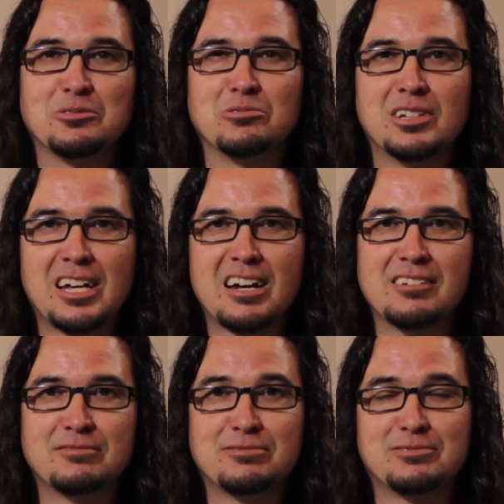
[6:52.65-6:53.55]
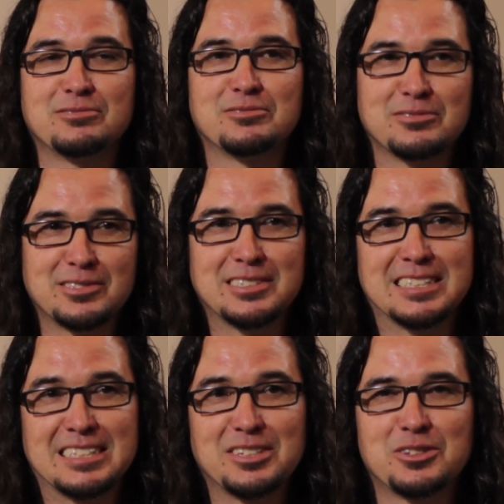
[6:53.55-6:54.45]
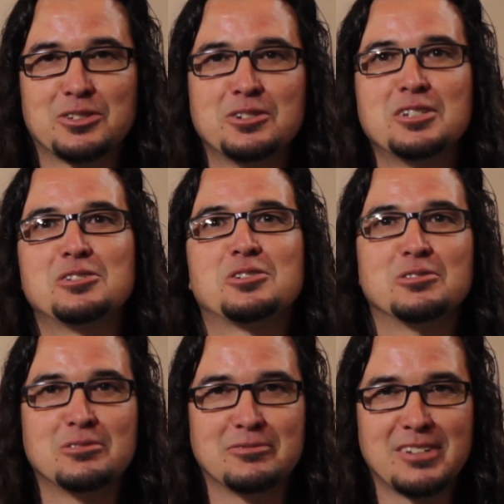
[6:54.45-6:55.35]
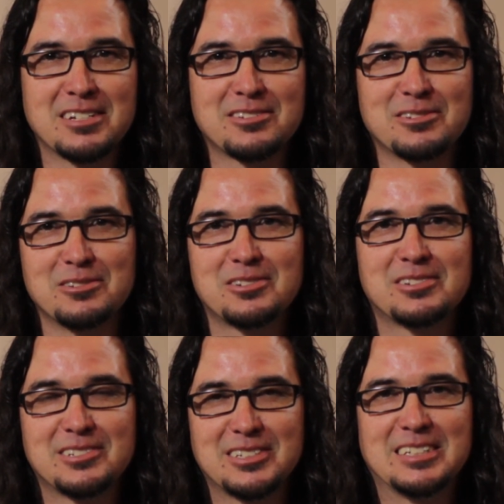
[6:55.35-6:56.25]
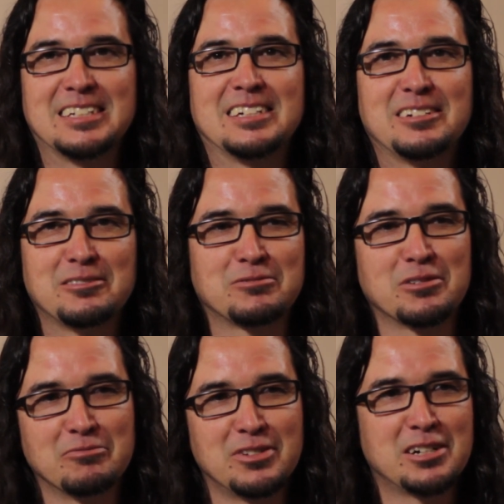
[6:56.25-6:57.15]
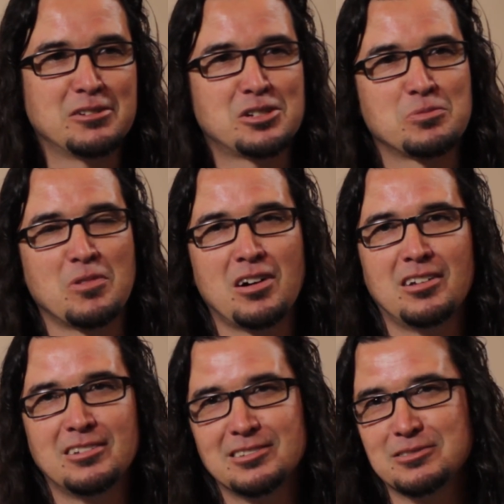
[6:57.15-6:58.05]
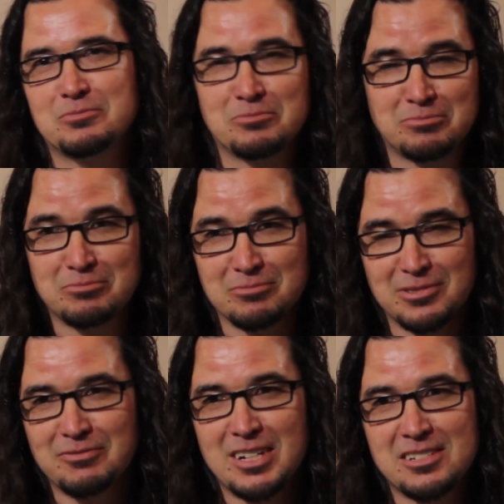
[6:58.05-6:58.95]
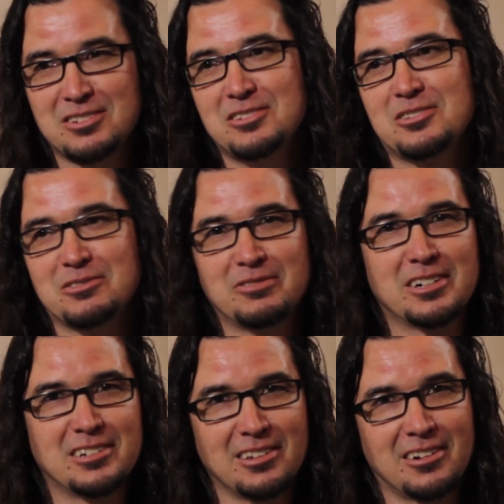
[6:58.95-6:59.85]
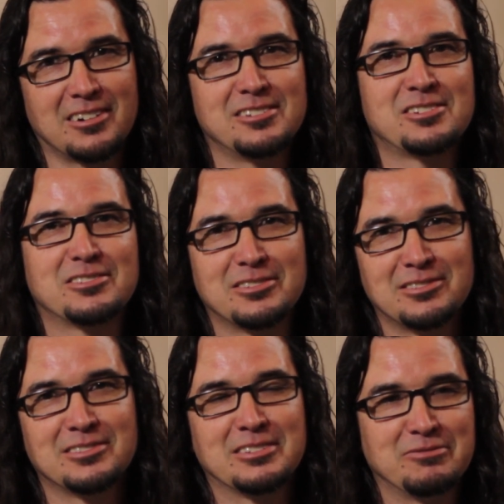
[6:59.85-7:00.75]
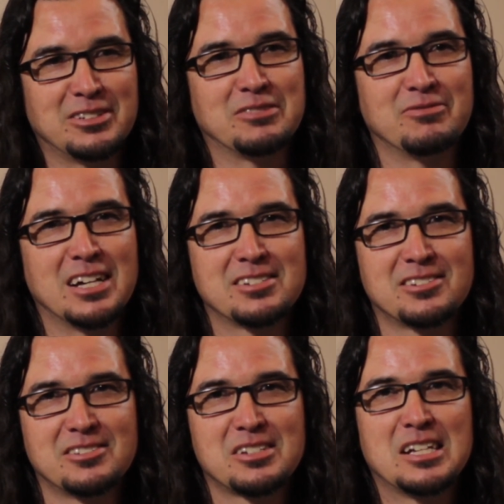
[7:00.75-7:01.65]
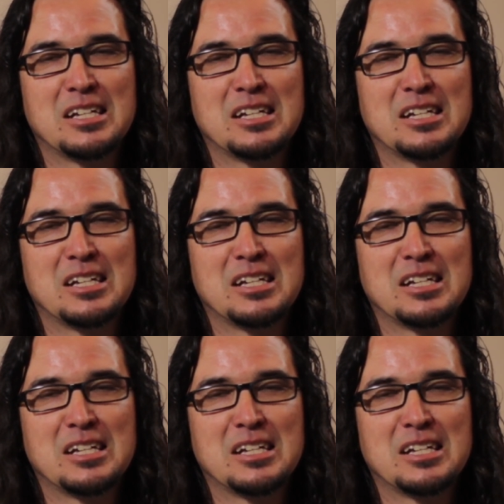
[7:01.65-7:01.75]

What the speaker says: We have 32 investors, from very small investors to very large investors.